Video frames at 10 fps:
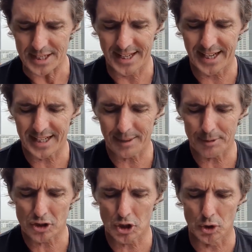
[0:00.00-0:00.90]
Now,
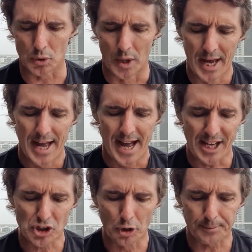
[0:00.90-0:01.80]
number two,
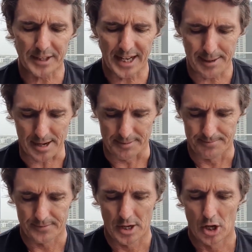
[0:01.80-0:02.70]
Ajgupt Gamer.
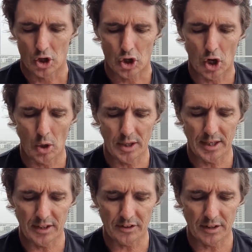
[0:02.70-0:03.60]

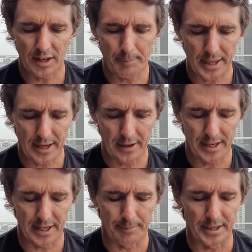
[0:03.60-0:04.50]
Kohli isn't a power
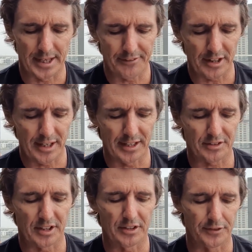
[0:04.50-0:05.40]
hitter, but
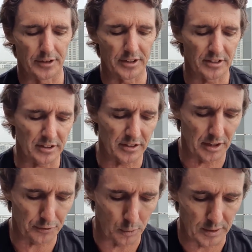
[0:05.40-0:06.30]
nevertheless is very
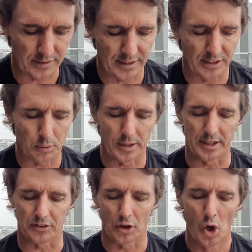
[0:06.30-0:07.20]
successful in
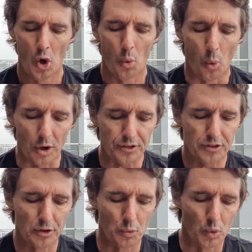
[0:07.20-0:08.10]
T20s. What's
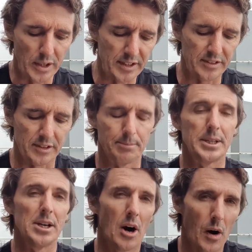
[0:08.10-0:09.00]
the reason
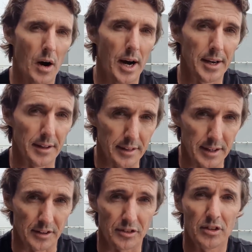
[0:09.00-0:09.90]
behind
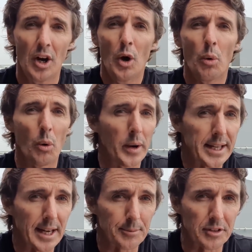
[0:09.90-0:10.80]
this? Well, when
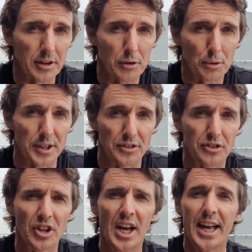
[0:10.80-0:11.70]
he comes to the
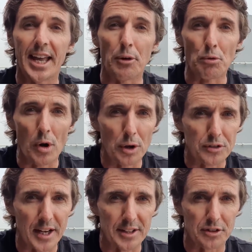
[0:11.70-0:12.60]
crease, he
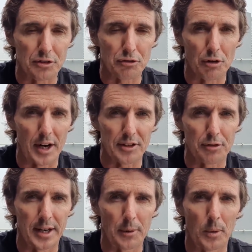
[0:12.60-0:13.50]
rotates a strike
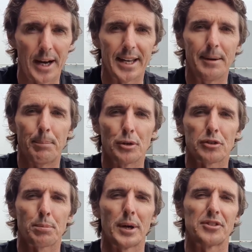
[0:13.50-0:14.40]
straight away. He
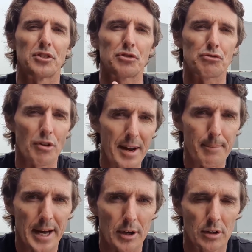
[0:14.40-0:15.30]
puts pressure straight
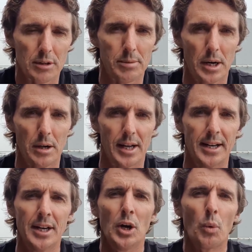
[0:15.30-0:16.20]
back on the bowler.
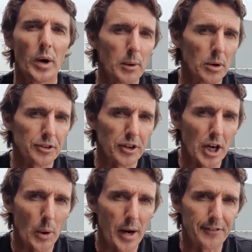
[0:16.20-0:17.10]
When he wants to
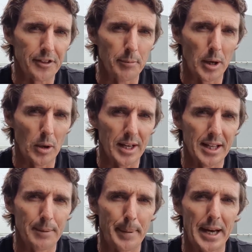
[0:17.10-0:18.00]
go after the bowling
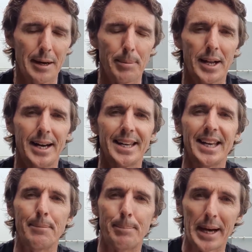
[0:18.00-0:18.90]
in the power play,
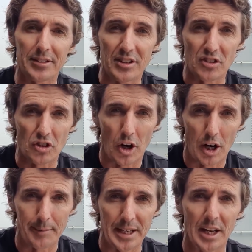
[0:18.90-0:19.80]
he backs his
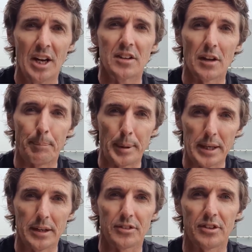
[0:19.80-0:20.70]
timing to
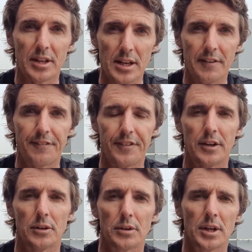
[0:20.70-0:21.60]
pierce the
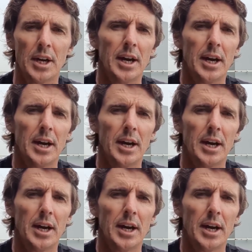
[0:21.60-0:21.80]
infield.